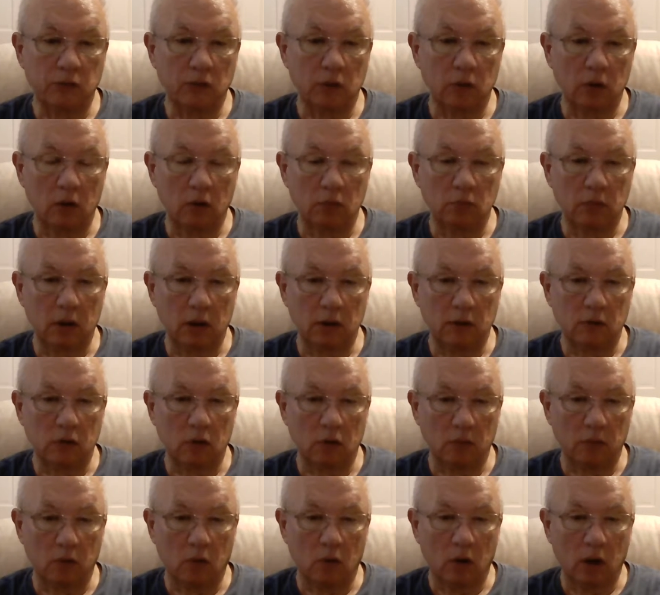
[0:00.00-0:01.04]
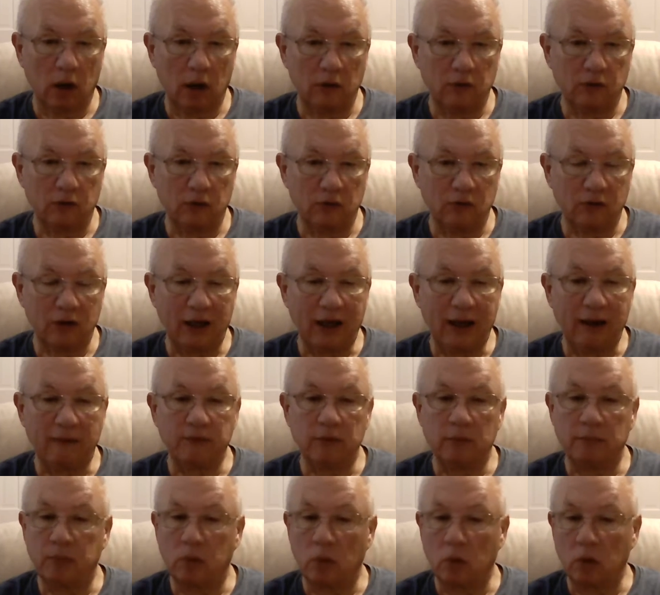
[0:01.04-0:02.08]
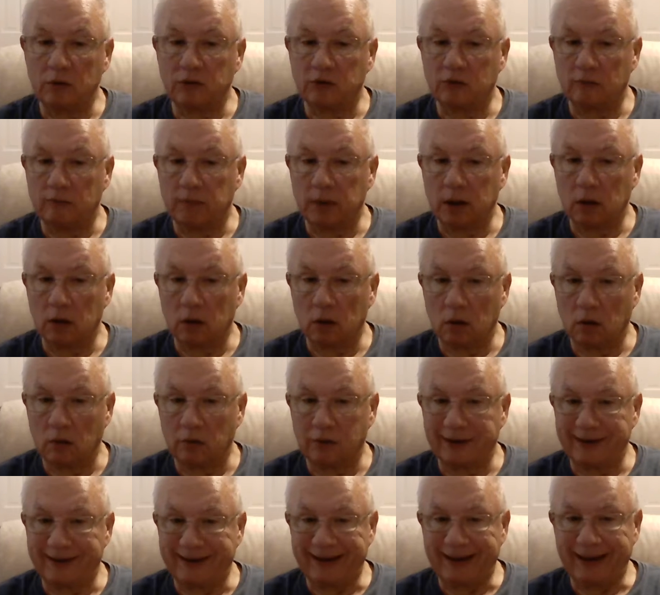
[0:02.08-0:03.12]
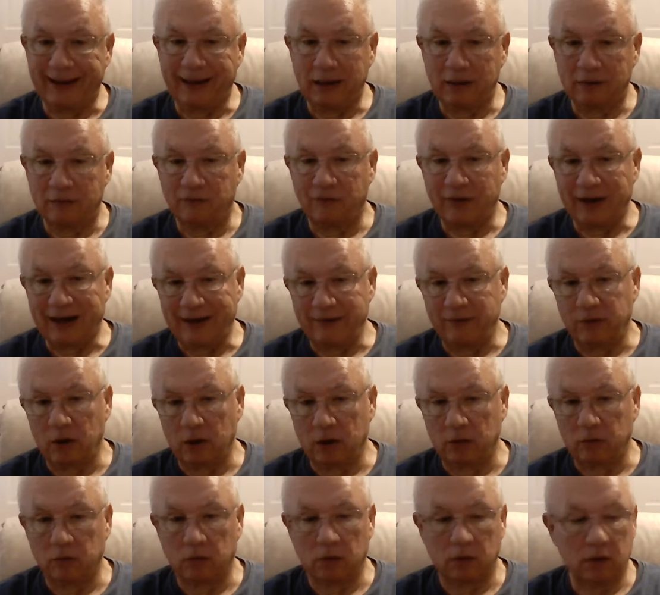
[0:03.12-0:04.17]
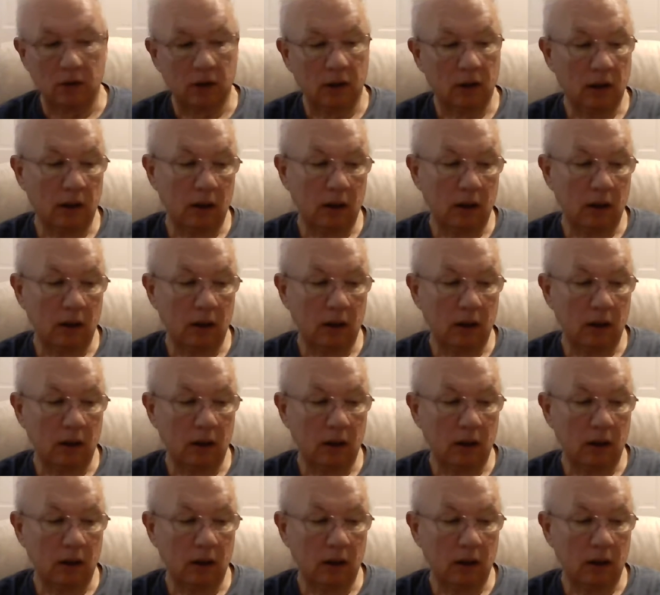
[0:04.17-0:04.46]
your own midterm grade since half the points have been earned to date, 500